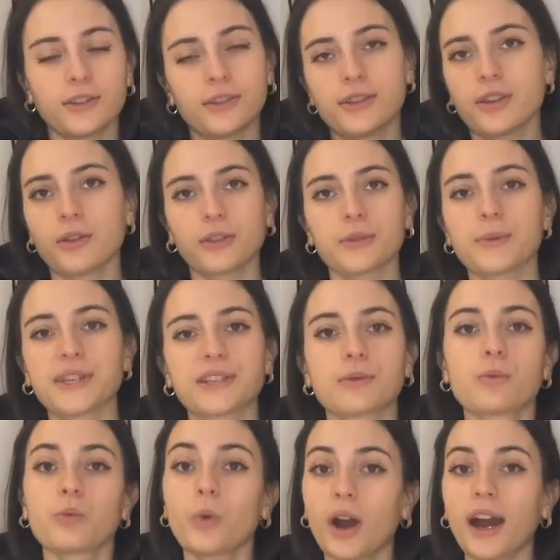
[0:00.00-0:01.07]
The only reason
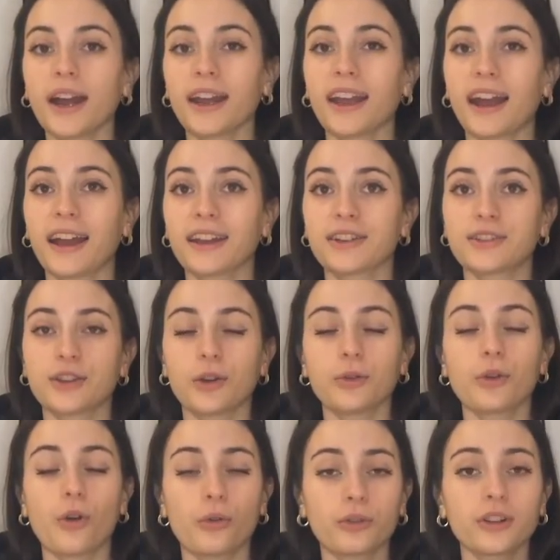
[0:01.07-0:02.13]
why I
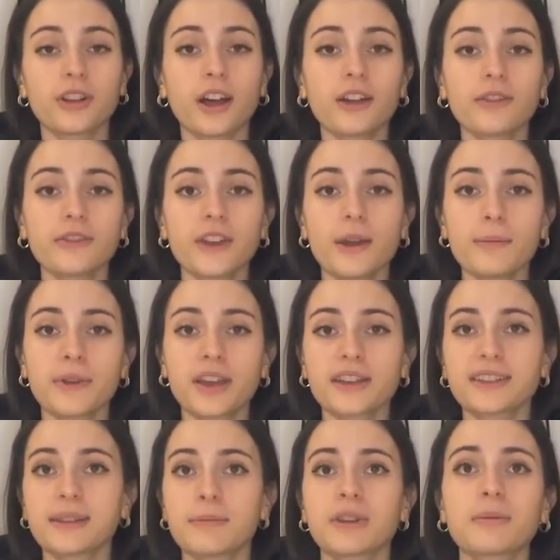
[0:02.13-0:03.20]
don't own a lot of them because
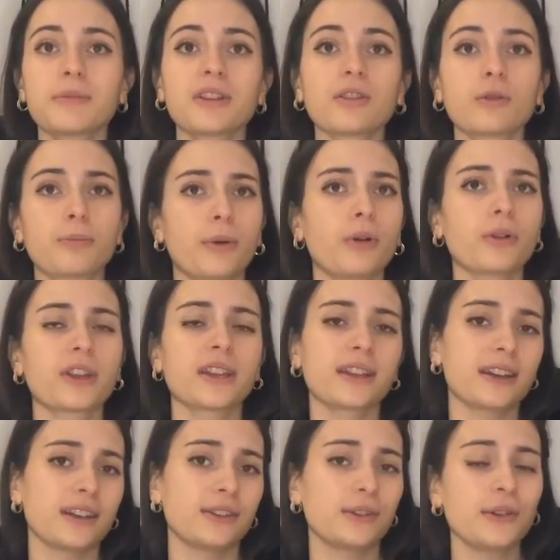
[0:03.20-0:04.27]
they make me look bulky and
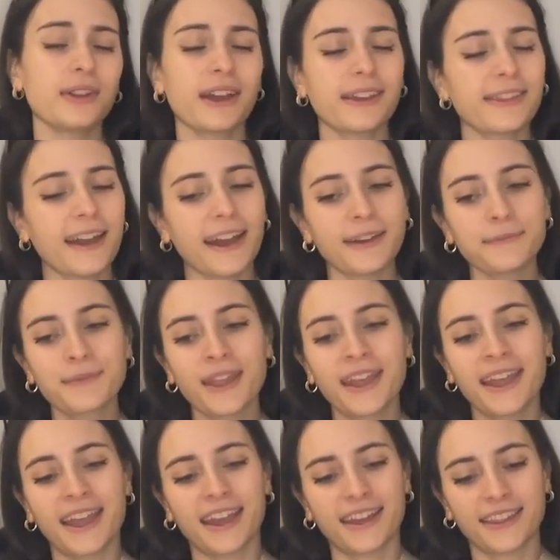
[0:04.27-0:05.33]
I don't like that.
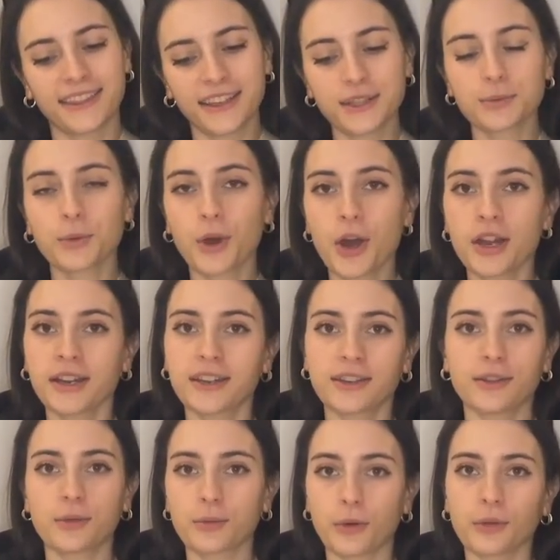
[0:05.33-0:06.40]
And this one,
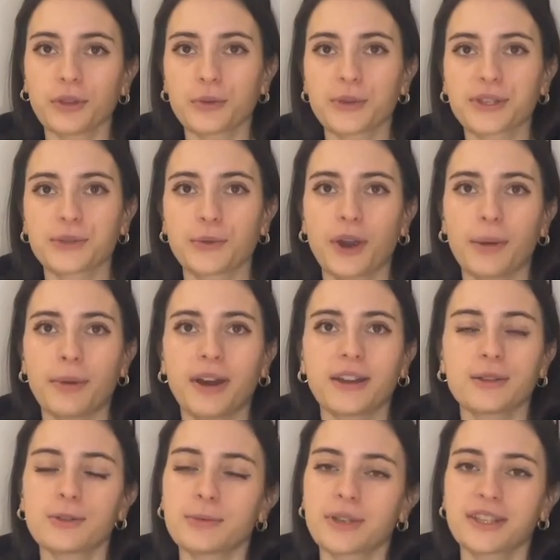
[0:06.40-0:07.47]
the only reason why I bought it
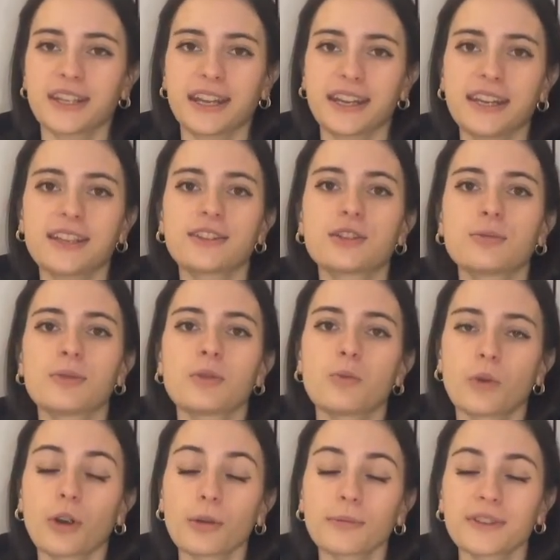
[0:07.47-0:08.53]
is because I need to be
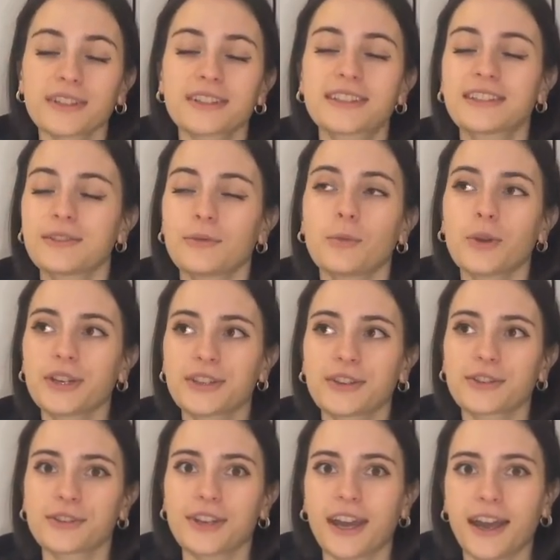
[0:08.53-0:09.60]
warm this
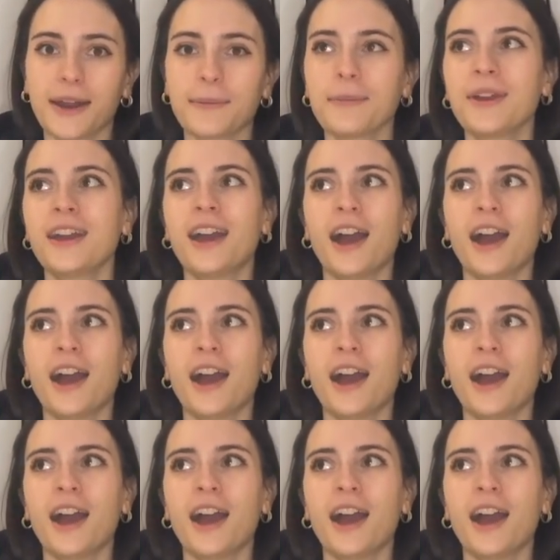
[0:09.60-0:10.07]
winter time.